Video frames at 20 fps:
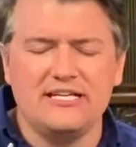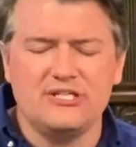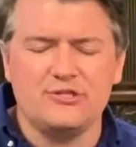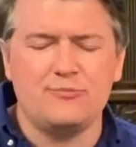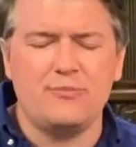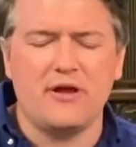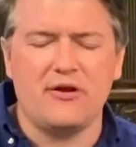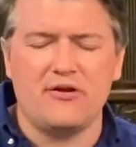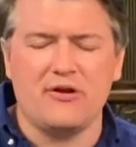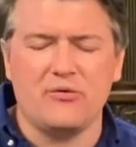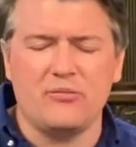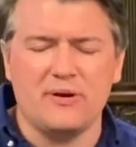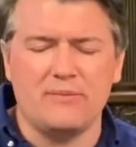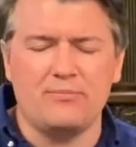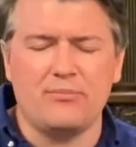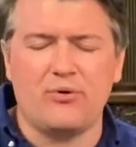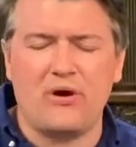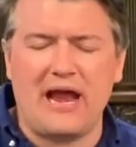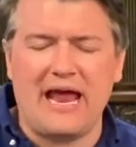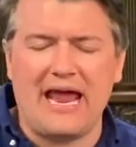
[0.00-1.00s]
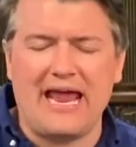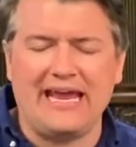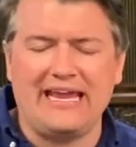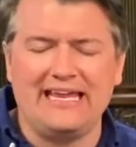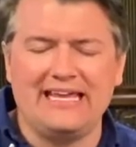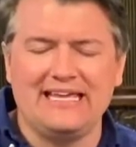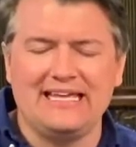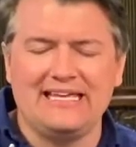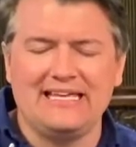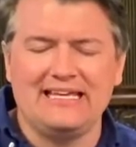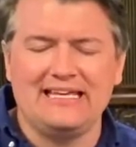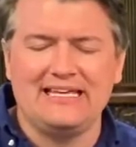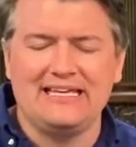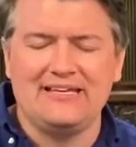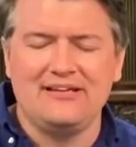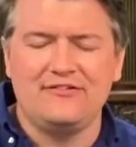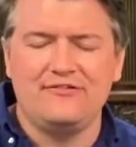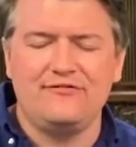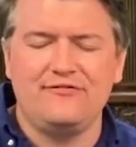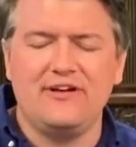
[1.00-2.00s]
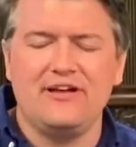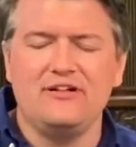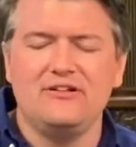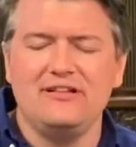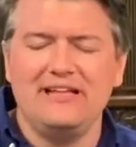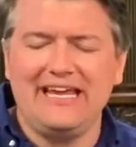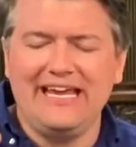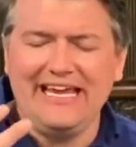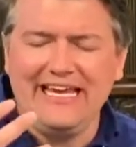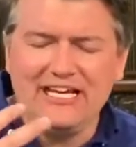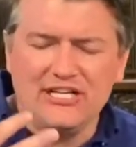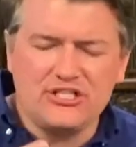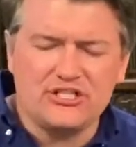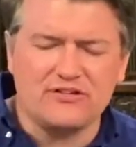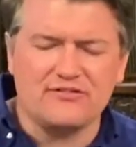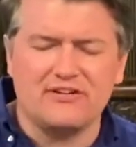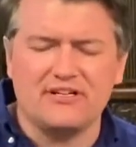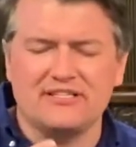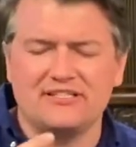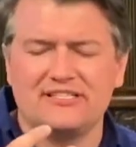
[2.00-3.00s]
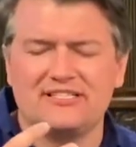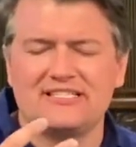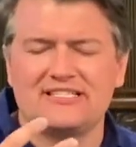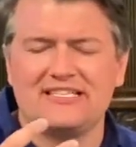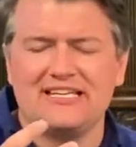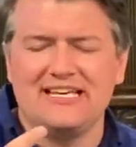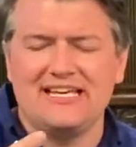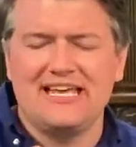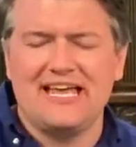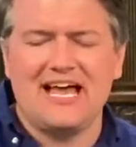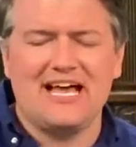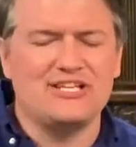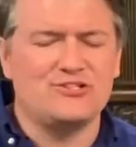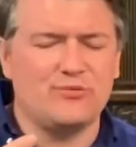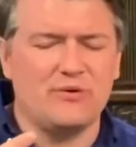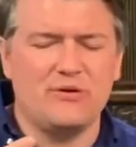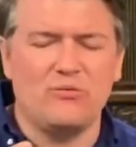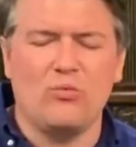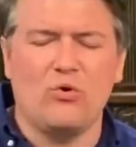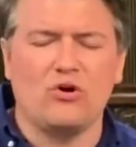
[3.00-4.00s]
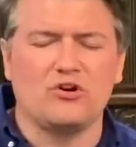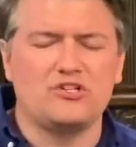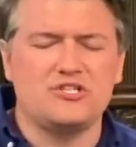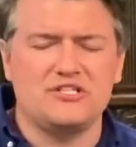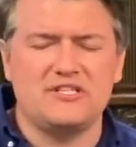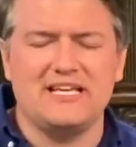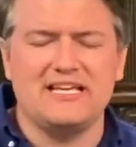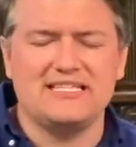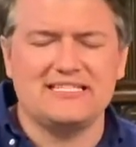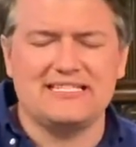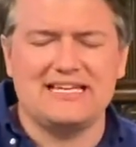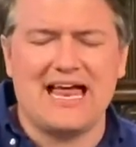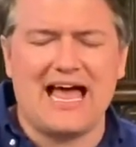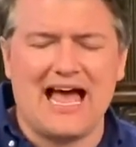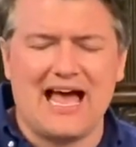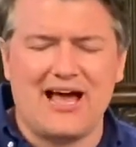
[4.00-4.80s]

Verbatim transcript: Spirit, we pray. Fill each of us as we watch this now.